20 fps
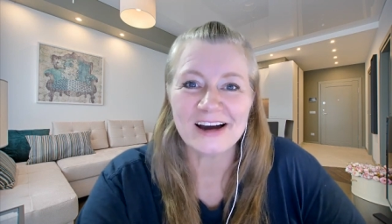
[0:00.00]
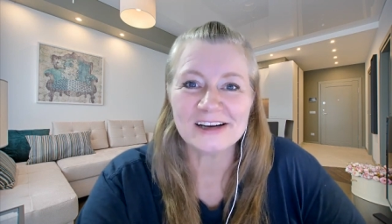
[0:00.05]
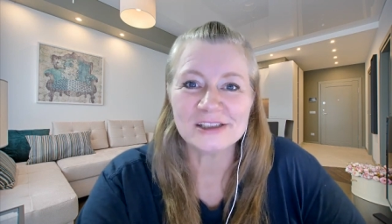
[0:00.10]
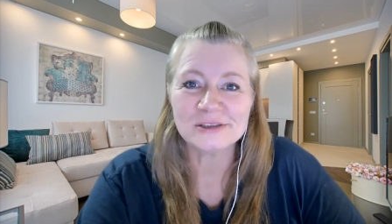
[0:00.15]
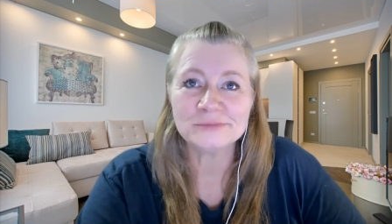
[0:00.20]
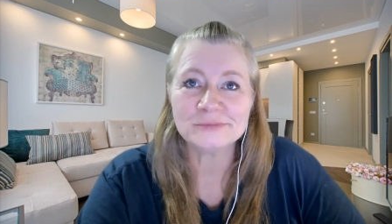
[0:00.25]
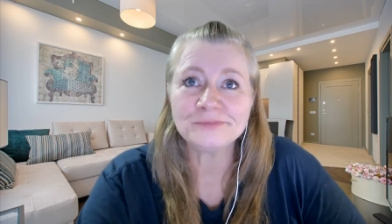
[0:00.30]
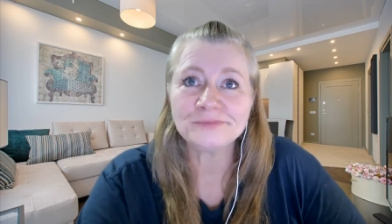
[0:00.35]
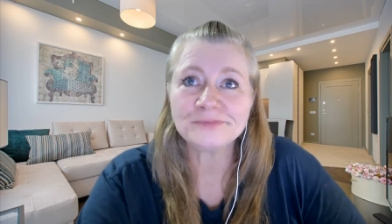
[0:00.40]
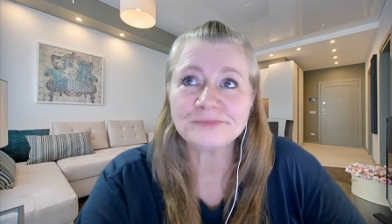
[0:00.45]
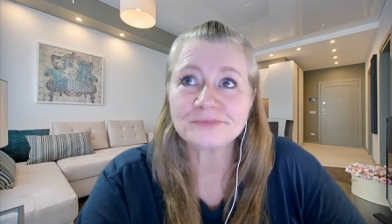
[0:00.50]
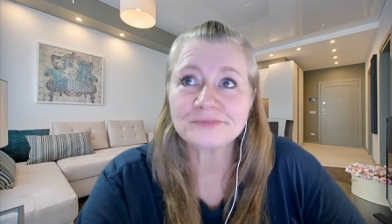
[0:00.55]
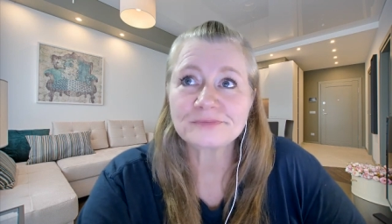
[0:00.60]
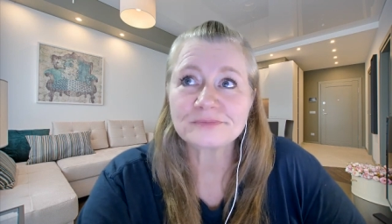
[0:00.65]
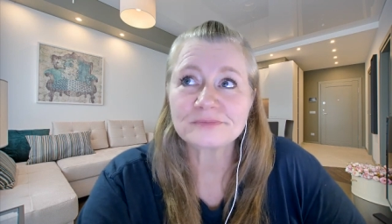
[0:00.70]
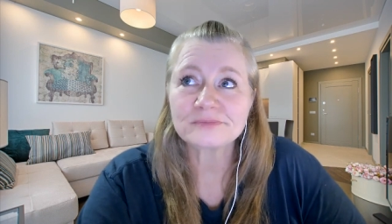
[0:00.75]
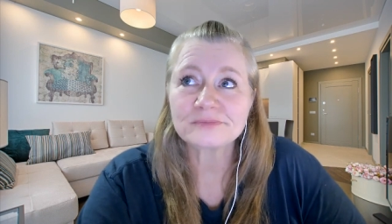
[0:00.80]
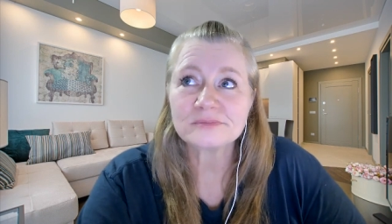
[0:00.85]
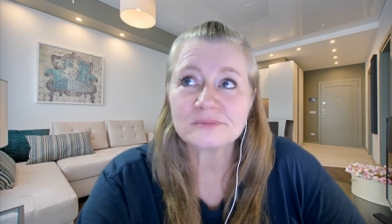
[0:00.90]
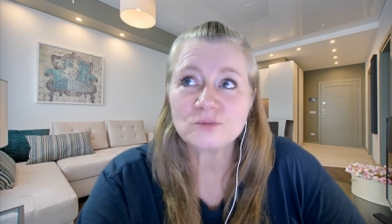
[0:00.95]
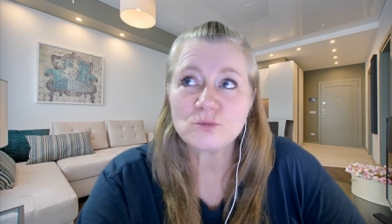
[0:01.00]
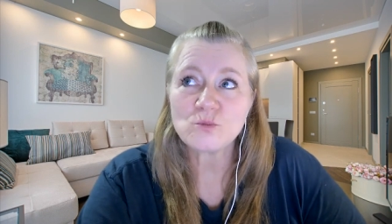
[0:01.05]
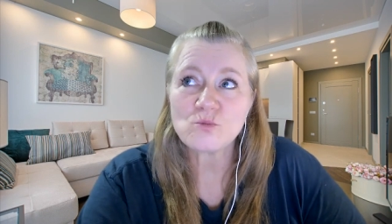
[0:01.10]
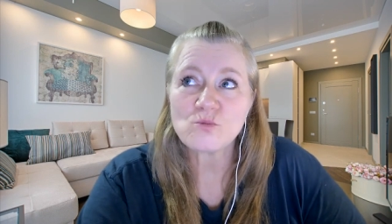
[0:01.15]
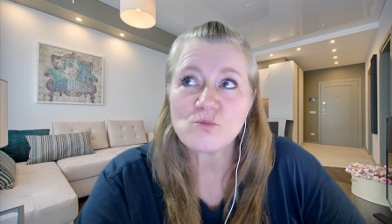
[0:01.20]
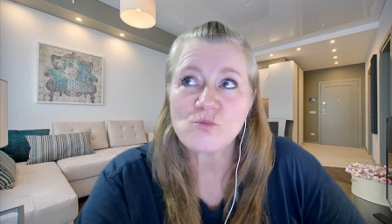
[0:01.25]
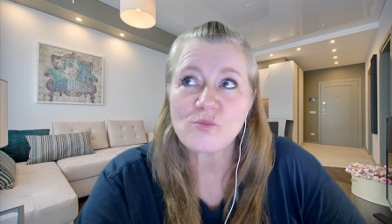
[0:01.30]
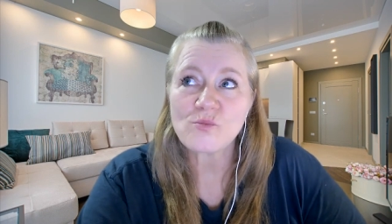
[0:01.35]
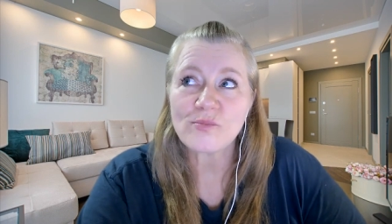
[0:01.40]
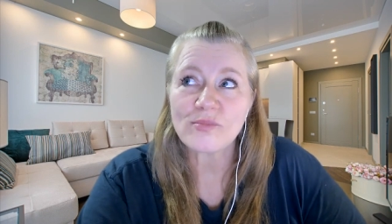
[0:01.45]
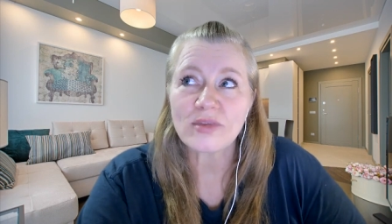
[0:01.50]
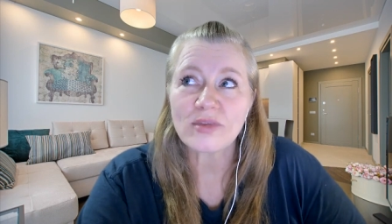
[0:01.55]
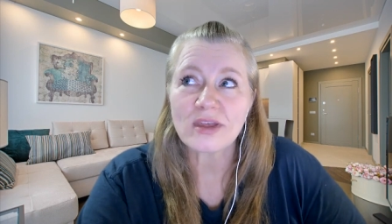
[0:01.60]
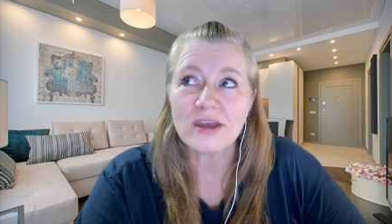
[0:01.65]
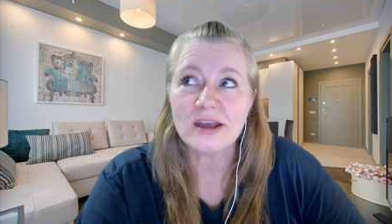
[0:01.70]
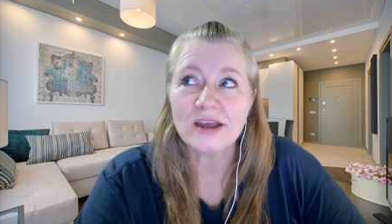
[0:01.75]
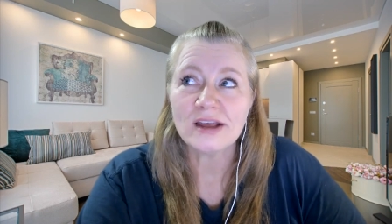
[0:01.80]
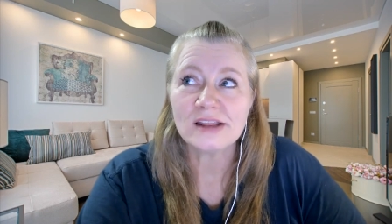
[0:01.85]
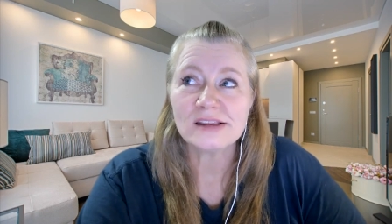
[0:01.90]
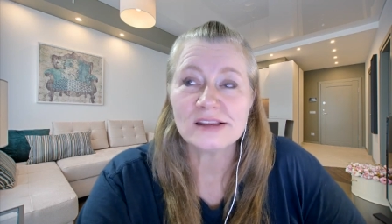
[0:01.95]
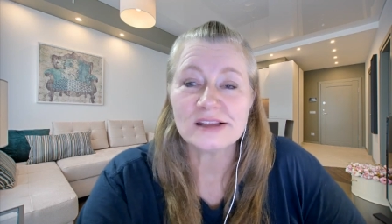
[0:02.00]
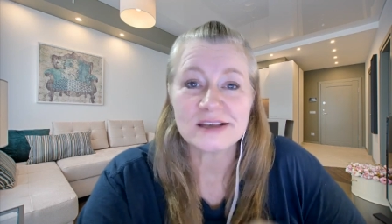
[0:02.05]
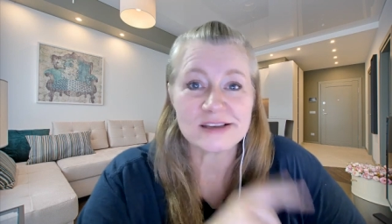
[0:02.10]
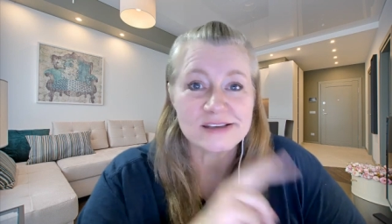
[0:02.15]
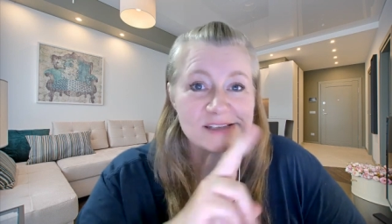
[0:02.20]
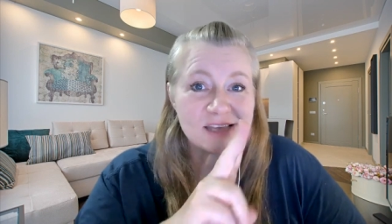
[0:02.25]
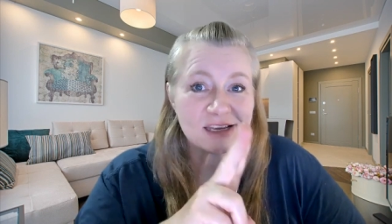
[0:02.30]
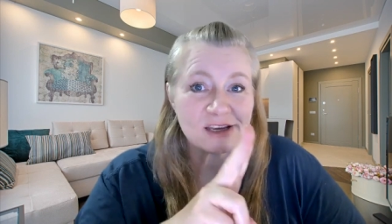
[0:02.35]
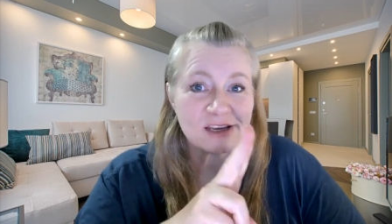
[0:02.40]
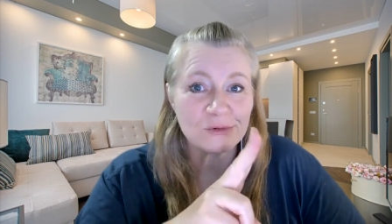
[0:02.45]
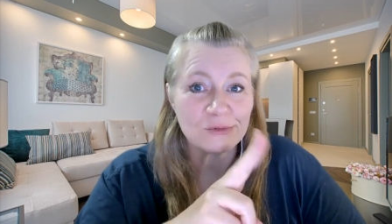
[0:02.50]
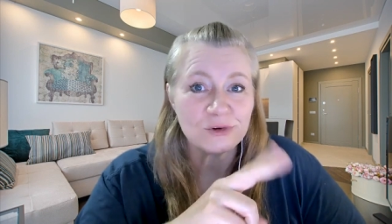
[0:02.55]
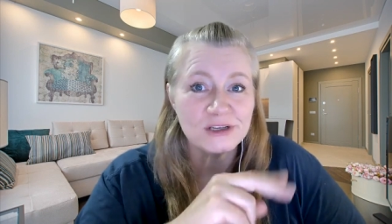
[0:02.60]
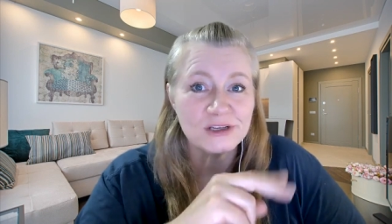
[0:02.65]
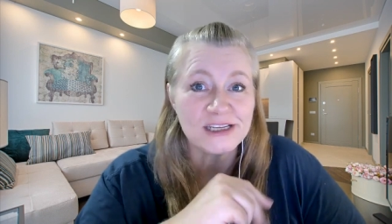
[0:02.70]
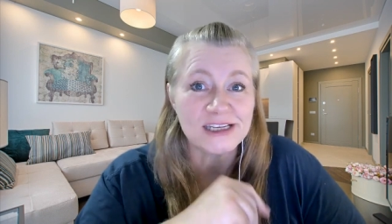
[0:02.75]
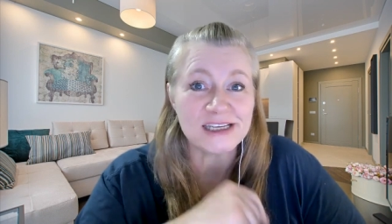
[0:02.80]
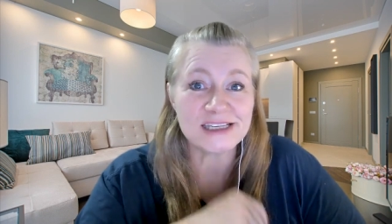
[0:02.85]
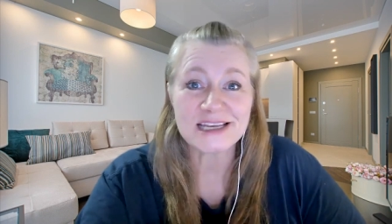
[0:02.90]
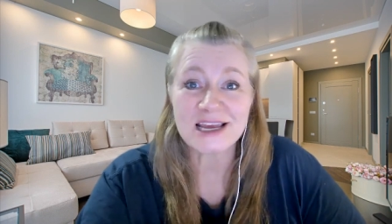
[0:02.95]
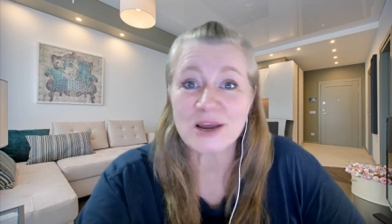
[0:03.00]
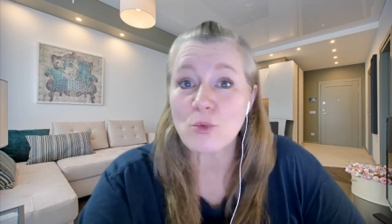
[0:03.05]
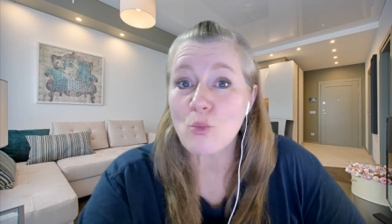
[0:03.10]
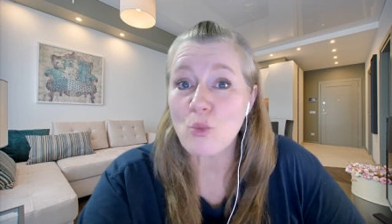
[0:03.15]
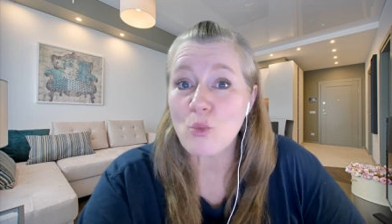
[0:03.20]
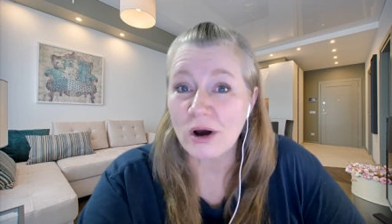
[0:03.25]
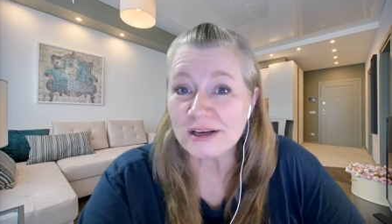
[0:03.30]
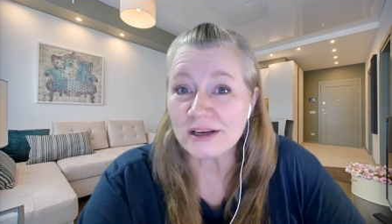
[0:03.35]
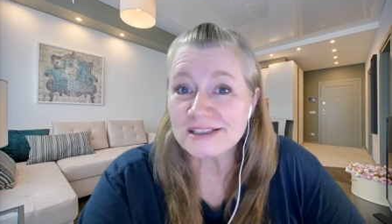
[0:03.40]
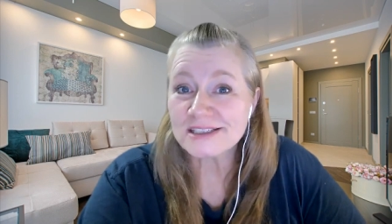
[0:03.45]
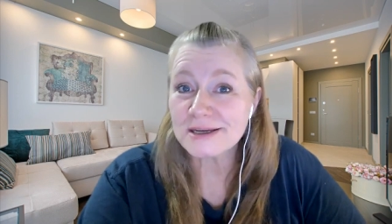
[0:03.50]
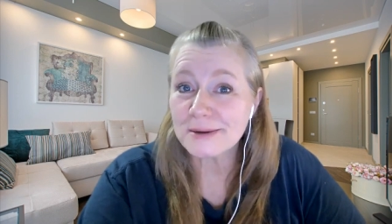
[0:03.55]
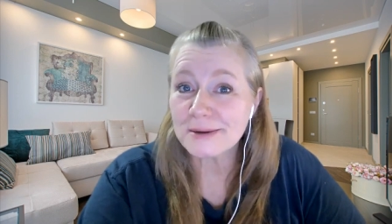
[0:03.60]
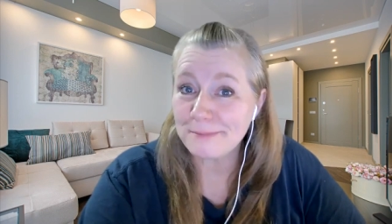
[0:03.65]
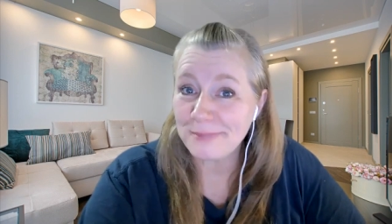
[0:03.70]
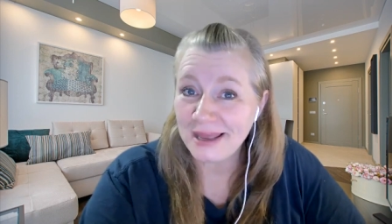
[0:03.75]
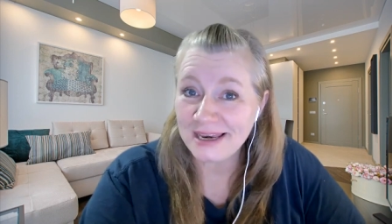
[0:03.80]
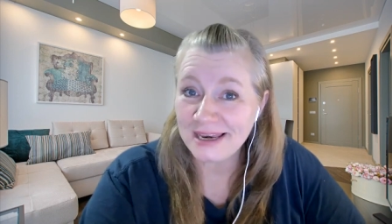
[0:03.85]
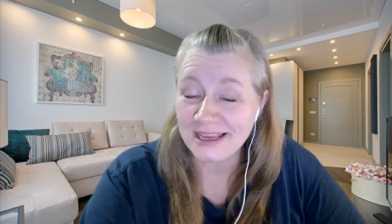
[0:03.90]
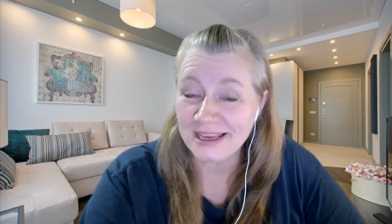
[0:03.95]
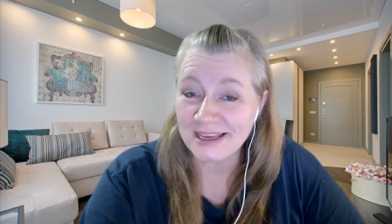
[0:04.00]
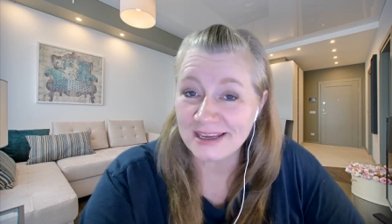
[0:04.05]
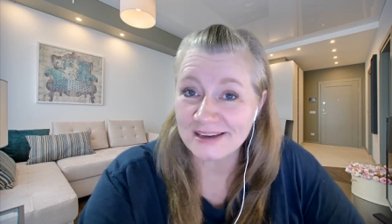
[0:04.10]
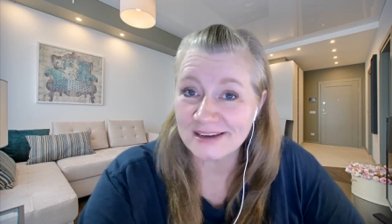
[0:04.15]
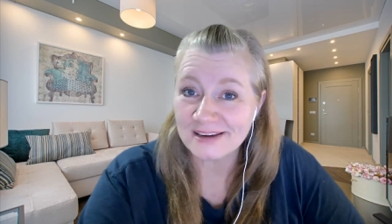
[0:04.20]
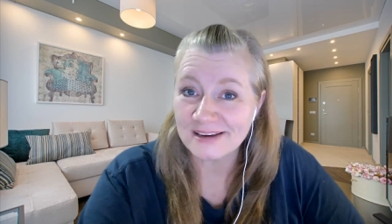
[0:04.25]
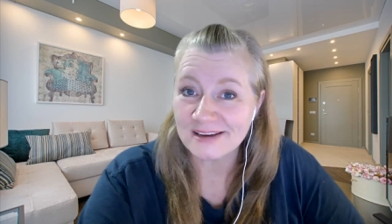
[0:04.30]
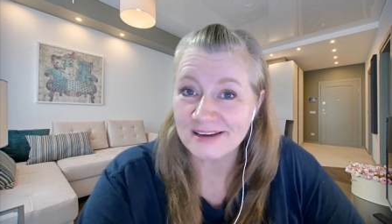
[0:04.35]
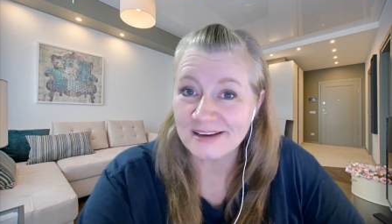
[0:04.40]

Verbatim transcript: um, the second one is a one to many